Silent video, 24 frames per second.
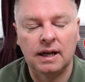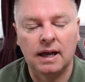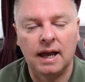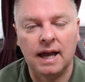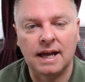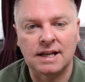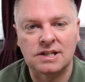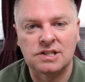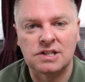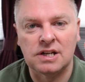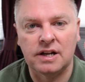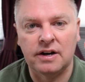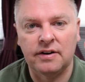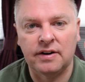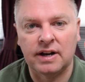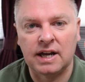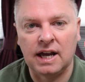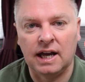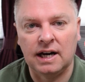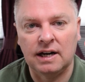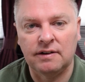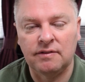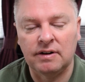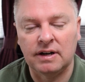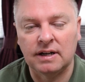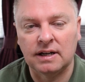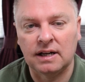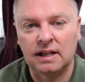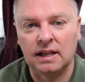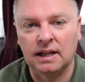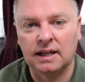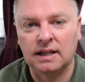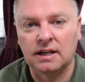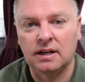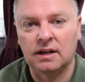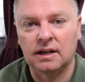exterior caravan
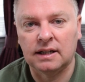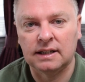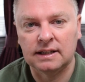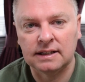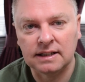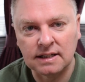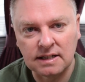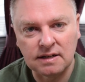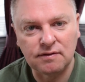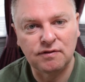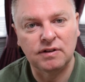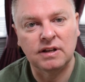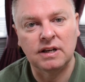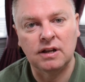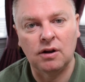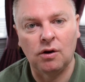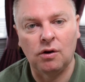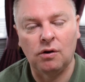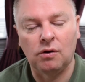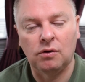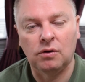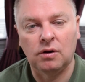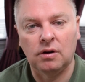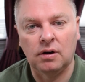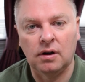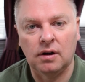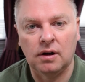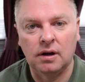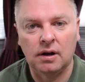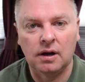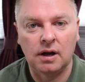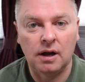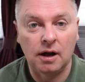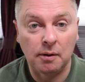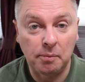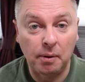cleaner, and I did a video
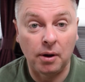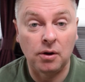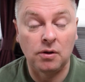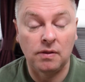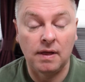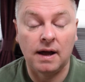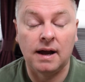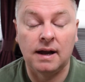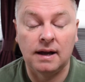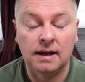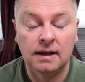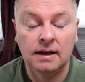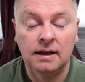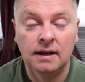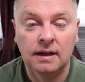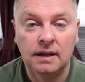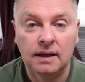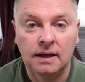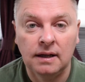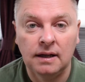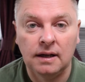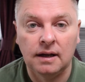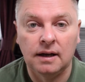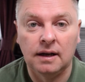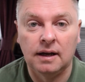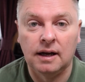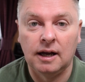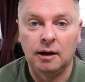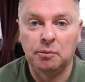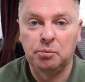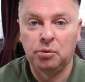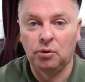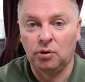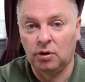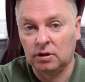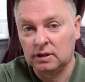about that. I'll
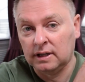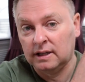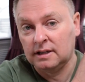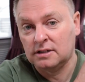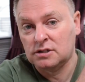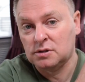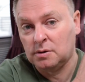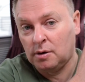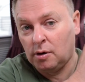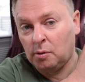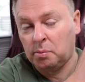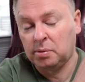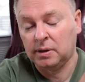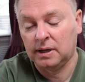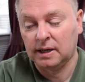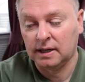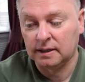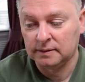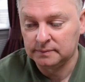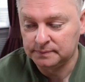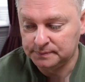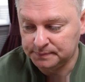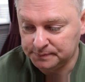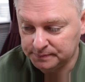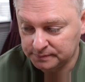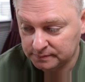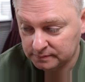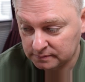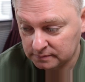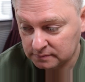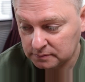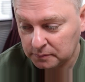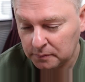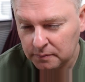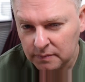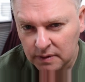put a link to it up here.
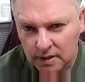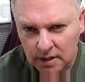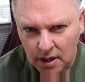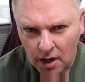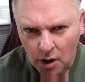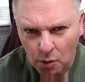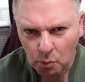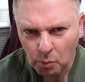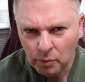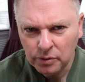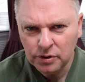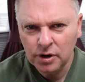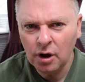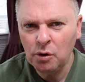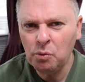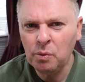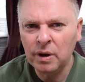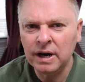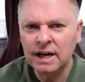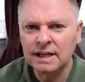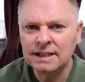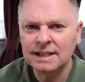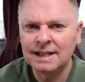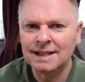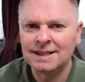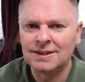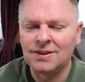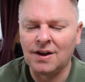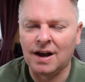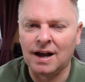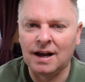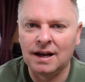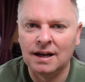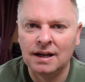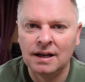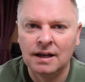Now, when I did
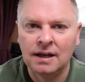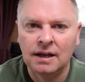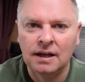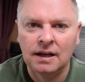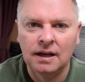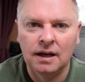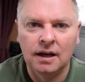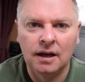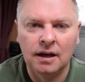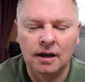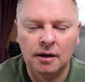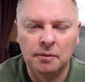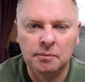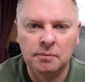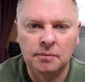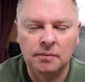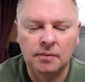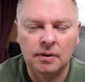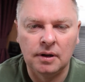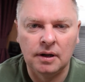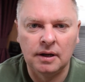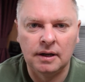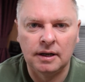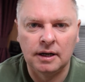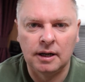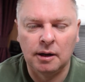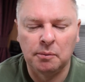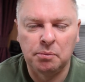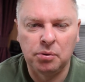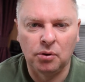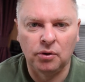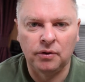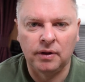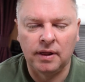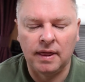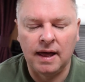that, and I
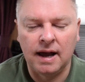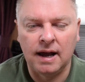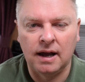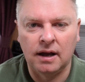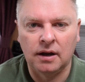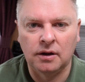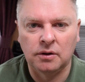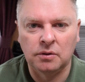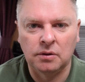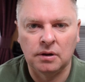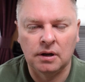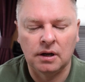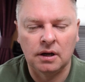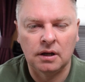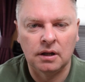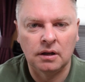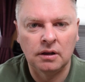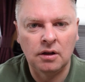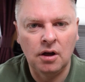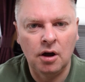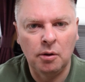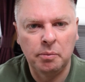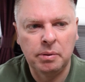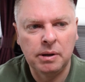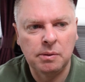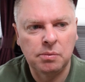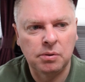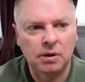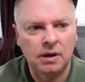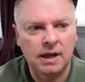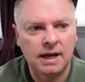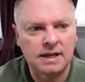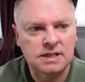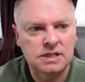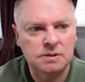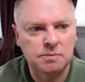put that out, a lot of
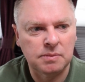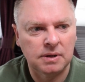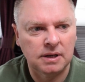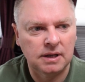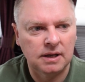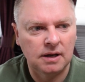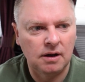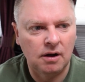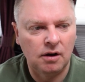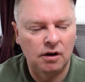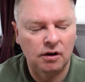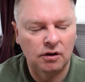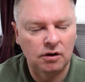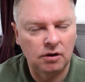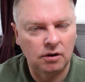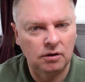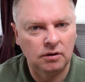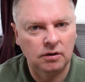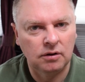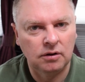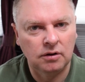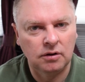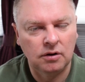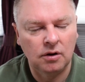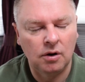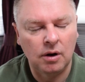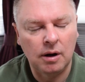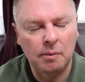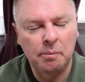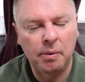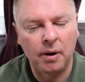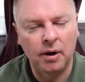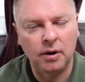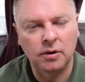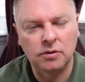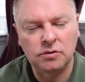people asked me,
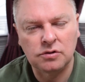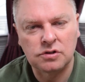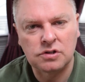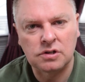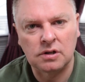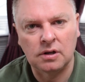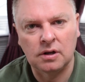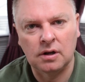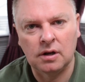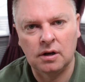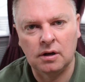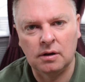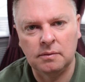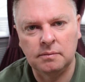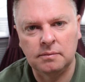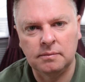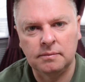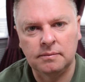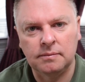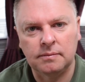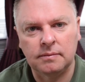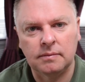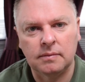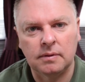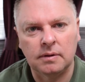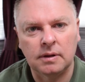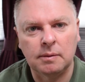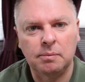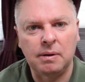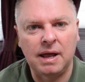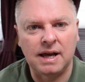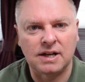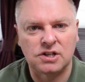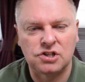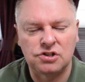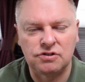about the
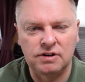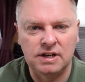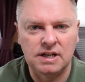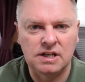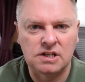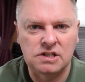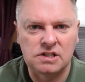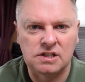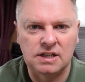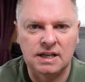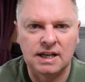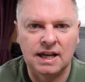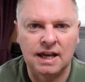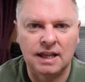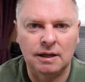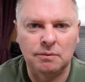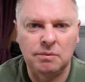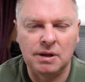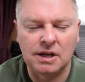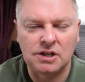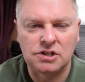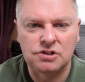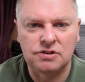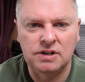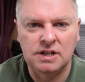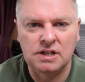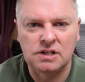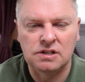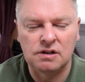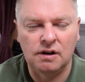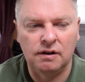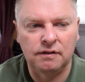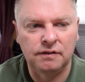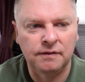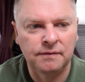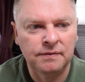black streaks. Did it get the black streaks
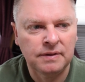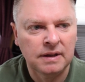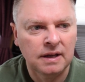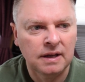off?